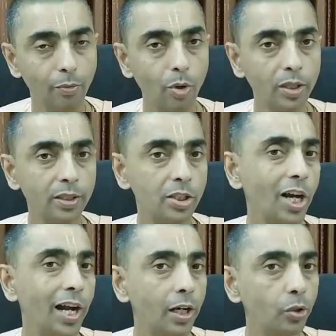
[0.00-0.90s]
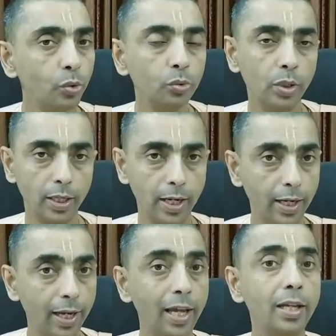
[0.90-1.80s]
What does a child do?
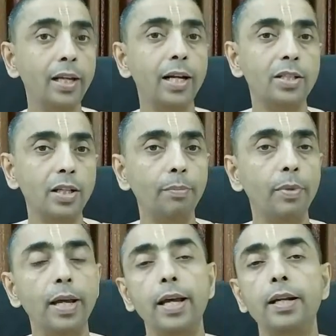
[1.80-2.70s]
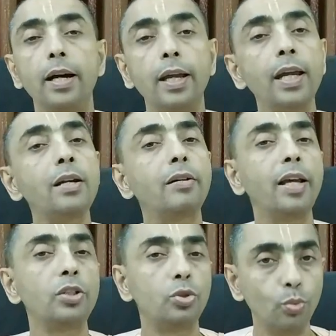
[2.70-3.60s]
Again he gets up and again
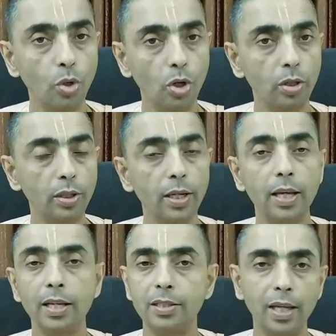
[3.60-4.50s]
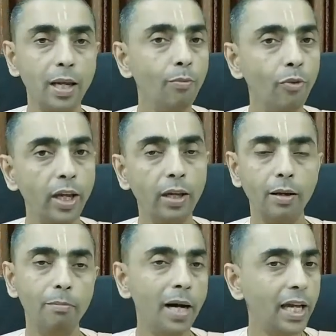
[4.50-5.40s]
tries to walk. Same way,
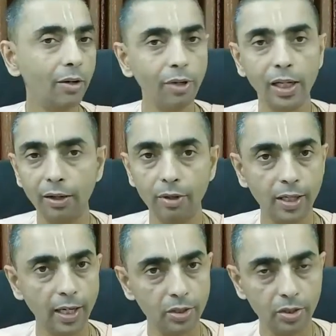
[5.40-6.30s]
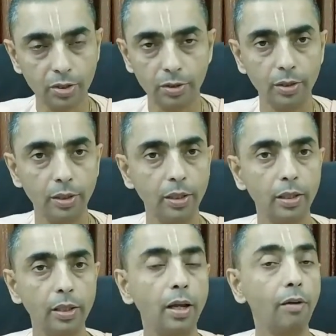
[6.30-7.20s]
Maya will give a test.
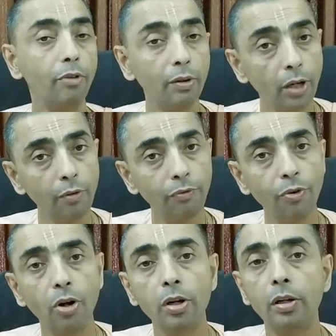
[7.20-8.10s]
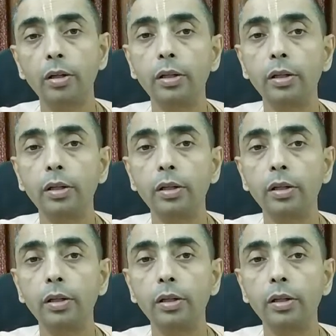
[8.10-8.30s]
We will fall